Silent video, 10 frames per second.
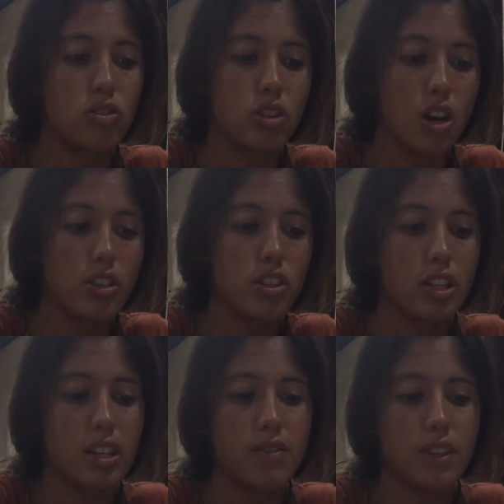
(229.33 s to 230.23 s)
touched,
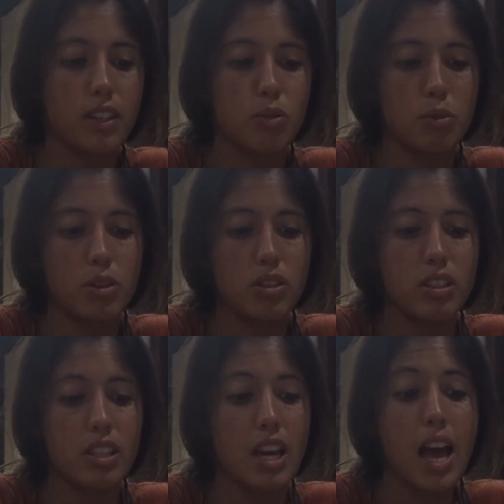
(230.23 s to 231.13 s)
and even
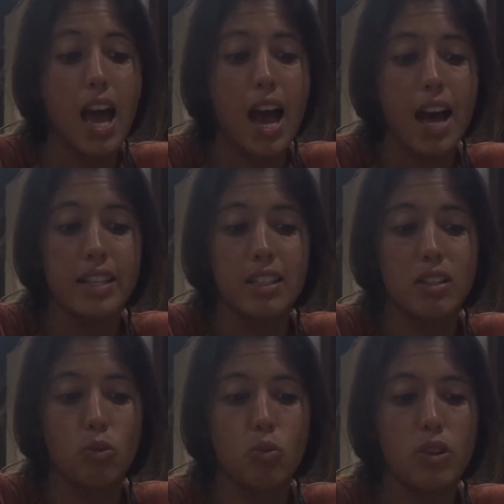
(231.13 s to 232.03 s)
experienced as
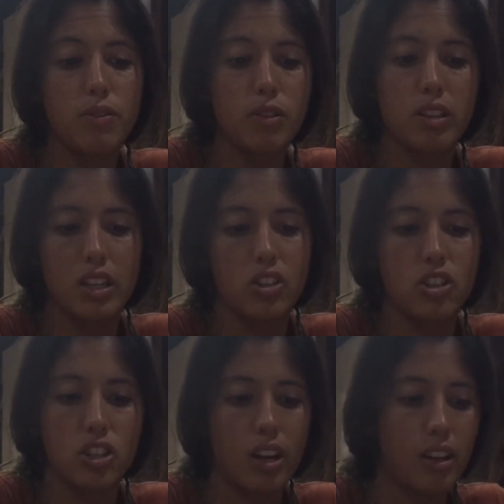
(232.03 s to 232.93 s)
quivering and
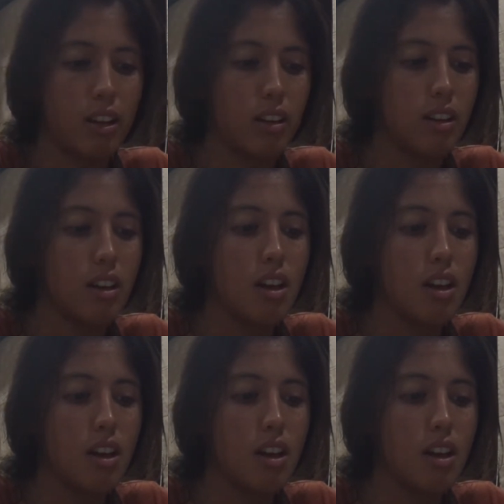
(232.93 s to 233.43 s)
shaking.